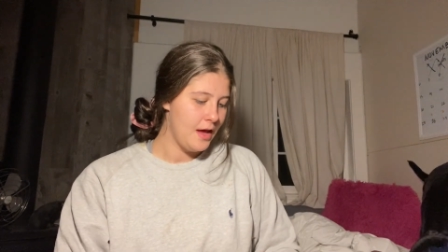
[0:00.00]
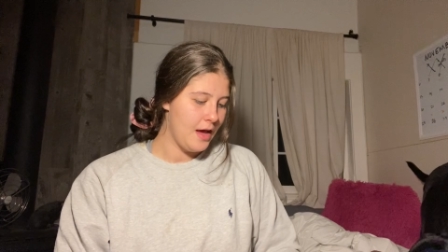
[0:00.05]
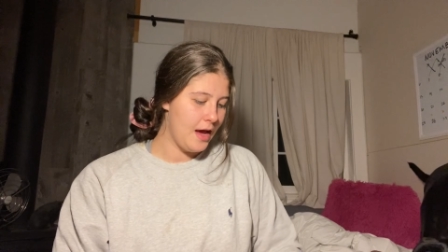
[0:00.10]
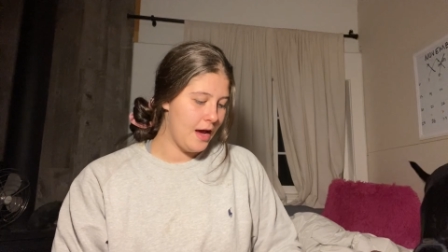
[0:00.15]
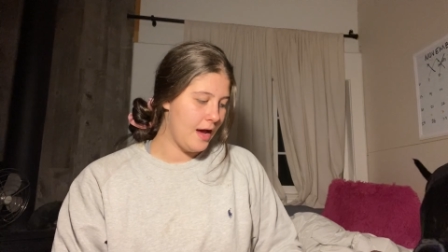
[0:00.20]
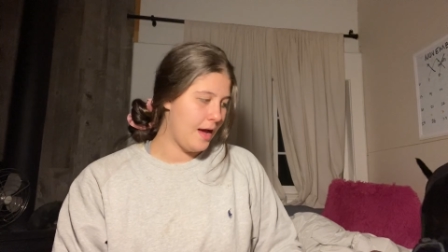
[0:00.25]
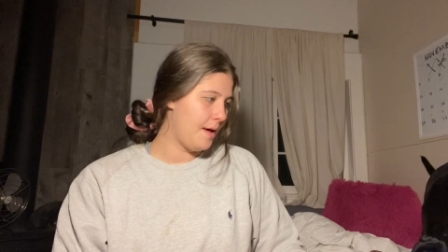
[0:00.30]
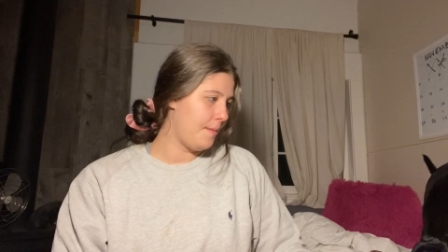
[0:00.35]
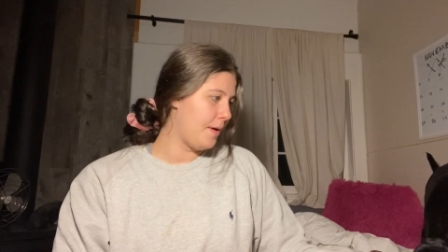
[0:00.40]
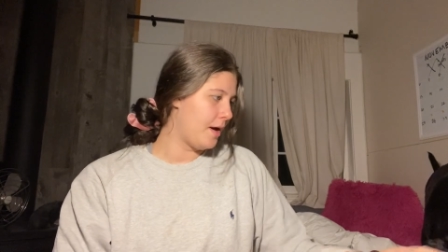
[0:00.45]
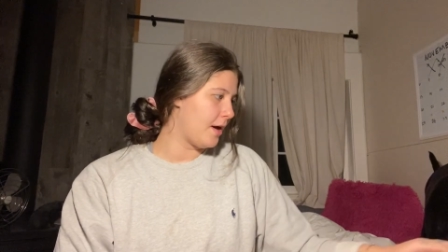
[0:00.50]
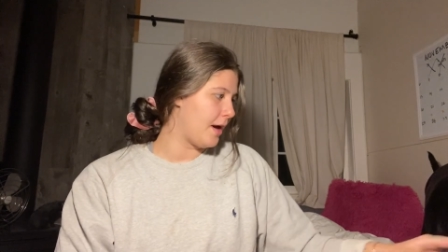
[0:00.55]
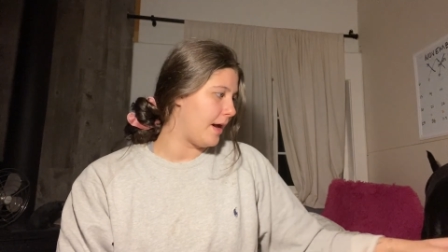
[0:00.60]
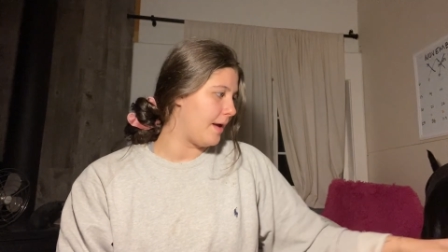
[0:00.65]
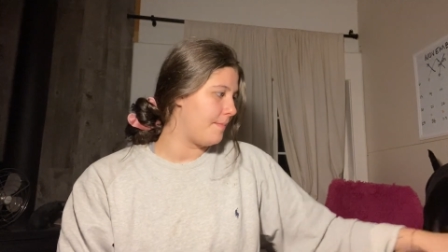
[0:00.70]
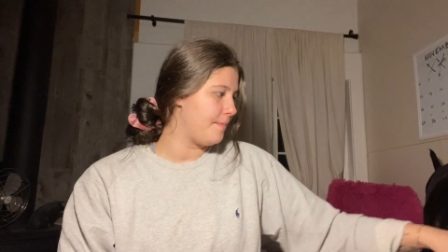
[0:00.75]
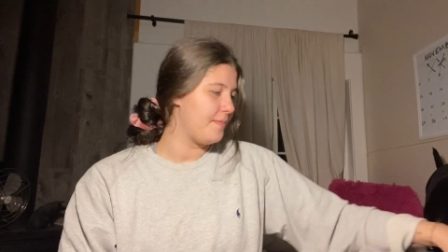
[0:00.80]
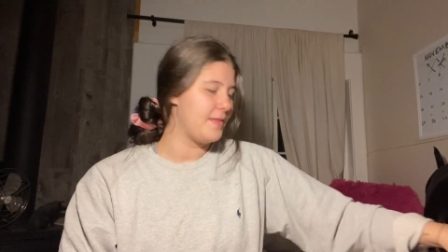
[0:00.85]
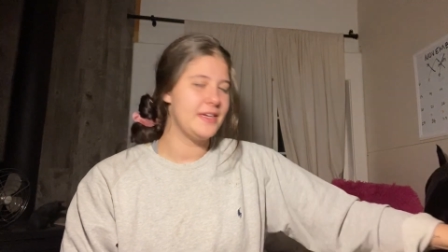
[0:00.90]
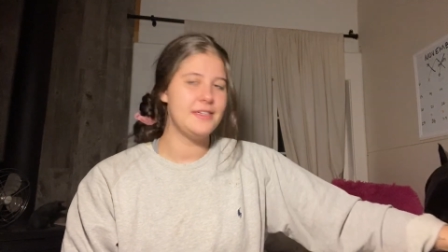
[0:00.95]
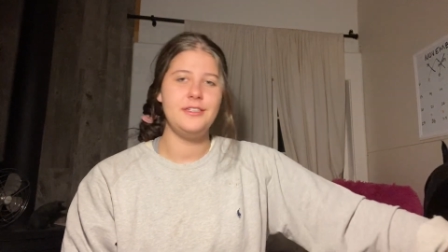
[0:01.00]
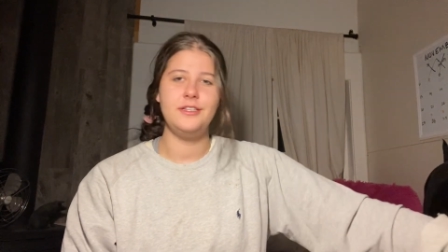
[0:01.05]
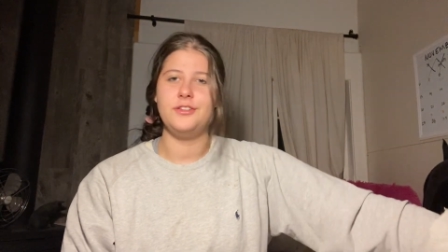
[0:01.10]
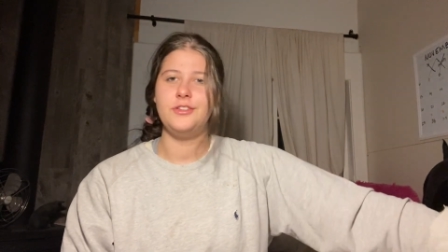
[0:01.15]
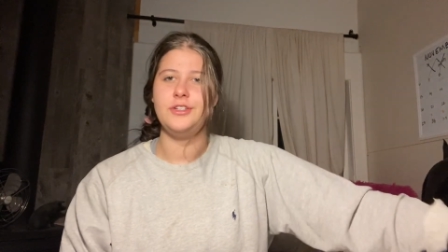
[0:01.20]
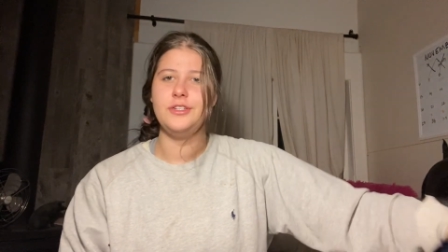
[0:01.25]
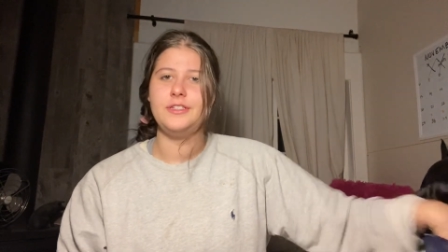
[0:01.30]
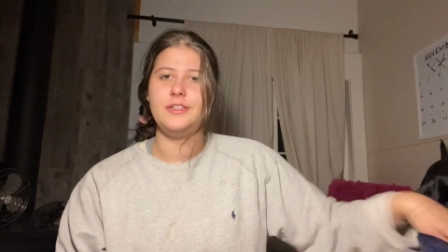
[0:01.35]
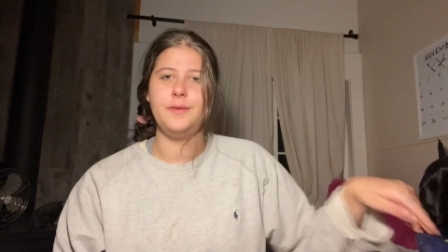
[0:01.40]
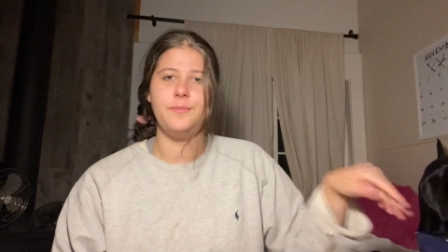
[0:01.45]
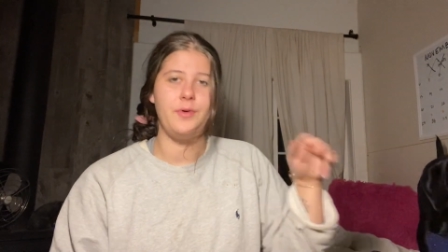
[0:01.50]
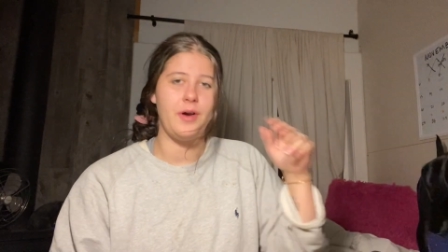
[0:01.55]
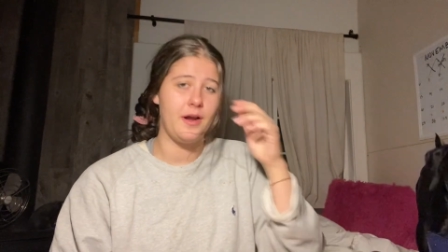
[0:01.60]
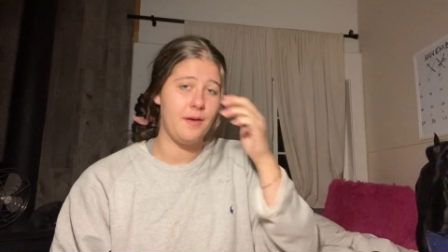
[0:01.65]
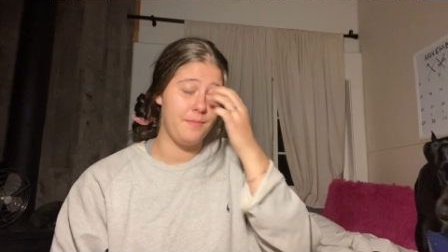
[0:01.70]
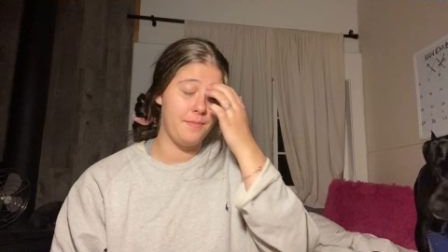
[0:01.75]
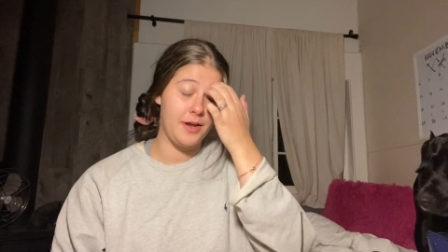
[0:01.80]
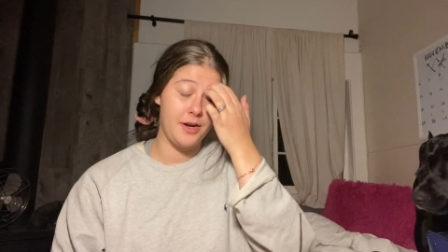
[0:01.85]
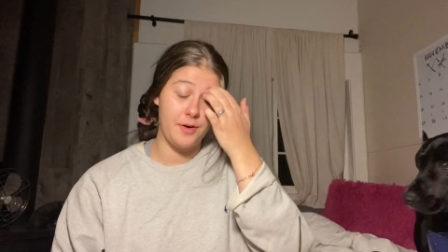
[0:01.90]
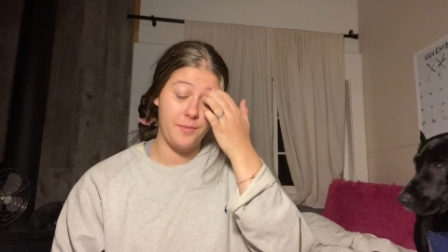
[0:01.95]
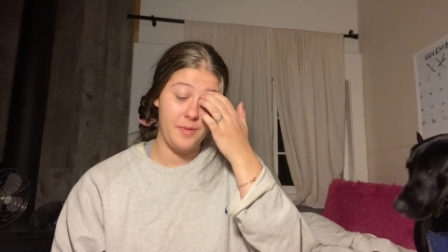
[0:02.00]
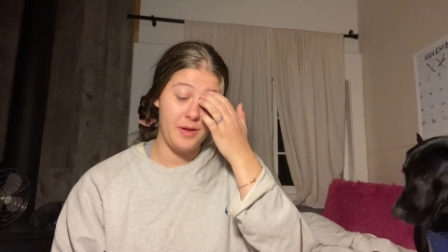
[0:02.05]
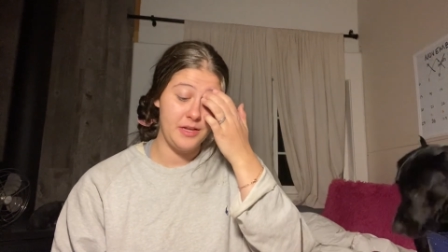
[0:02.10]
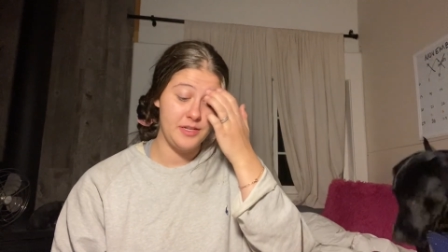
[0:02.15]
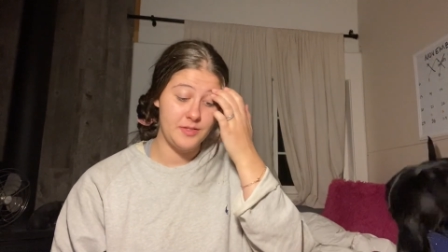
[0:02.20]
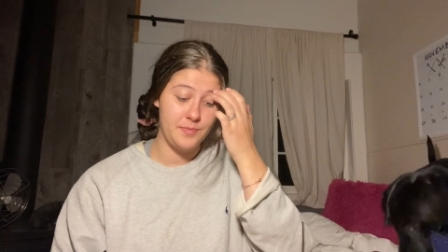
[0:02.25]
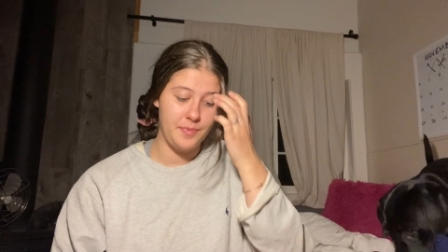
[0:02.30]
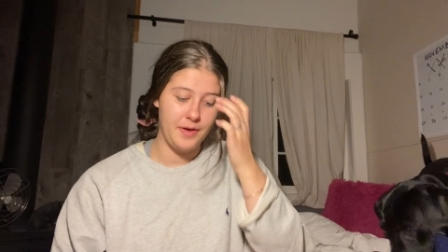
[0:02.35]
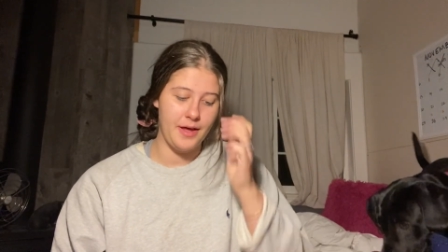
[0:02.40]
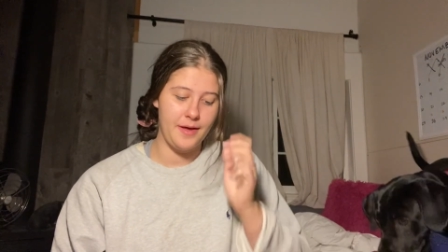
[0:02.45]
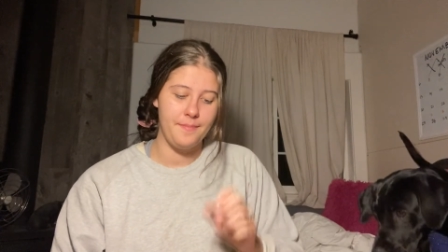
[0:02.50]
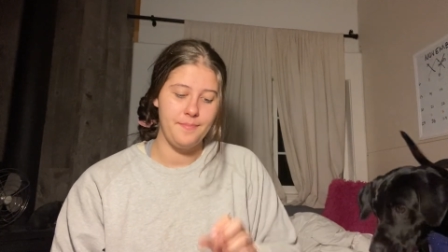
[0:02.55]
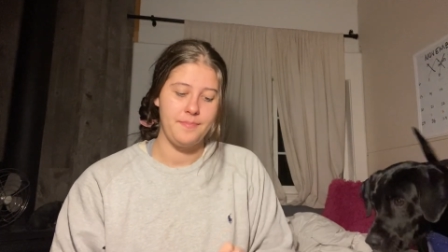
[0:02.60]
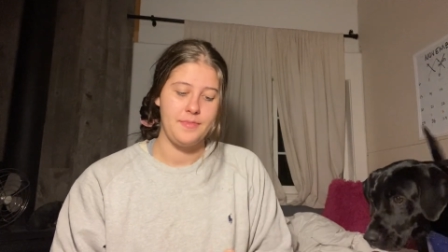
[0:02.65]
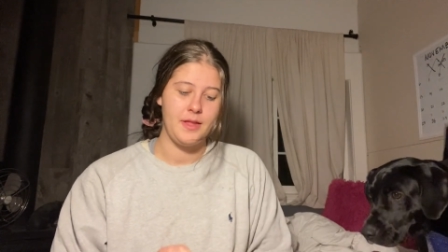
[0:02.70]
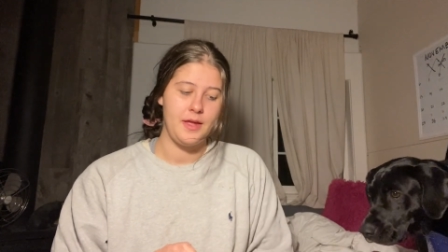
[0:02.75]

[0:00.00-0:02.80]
Um, all right, this is just a bread and butter piece, but